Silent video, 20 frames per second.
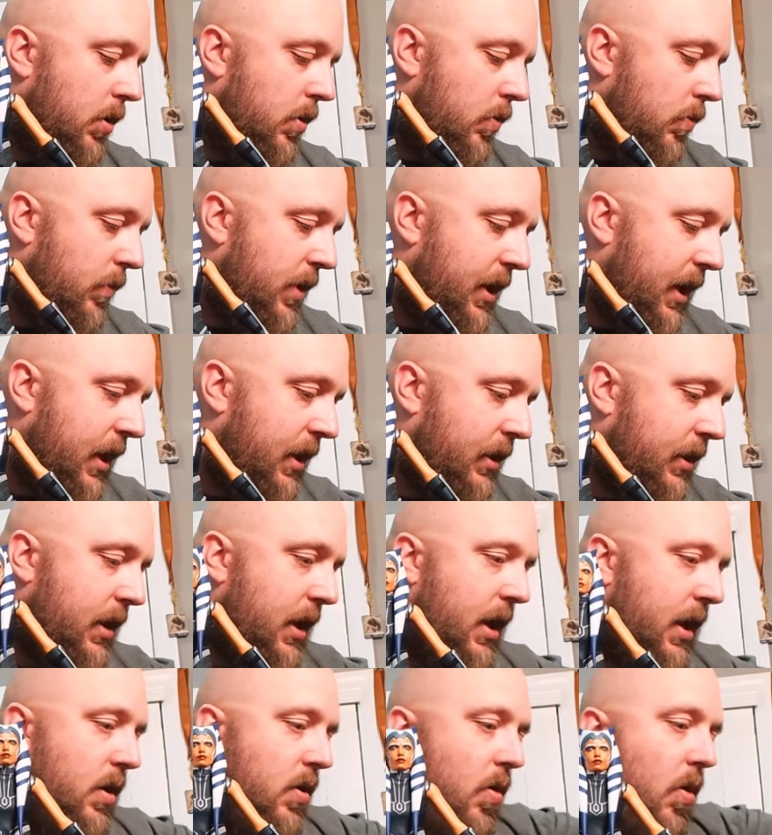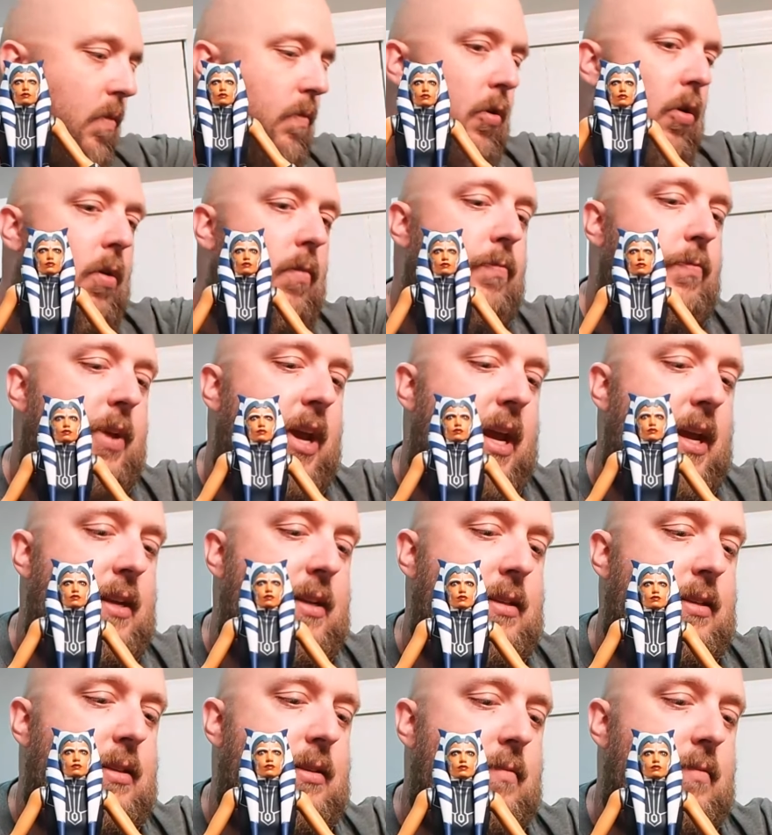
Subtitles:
We get the normal base,